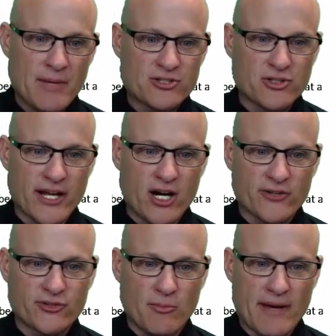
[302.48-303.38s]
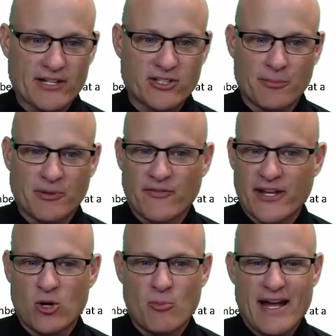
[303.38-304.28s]
Make sure they also match up here. If
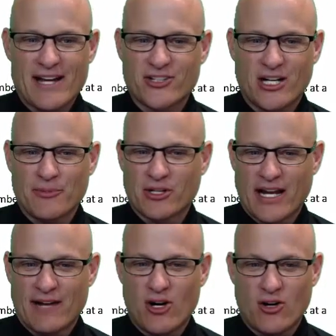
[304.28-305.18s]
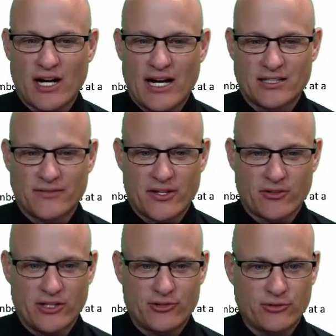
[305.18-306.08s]
they don't match up, you're going to have all kinds of
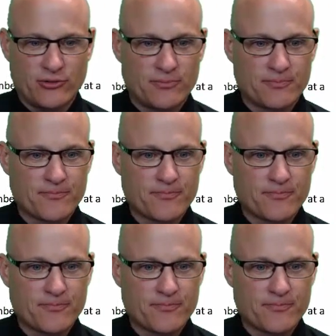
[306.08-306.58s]
other issues.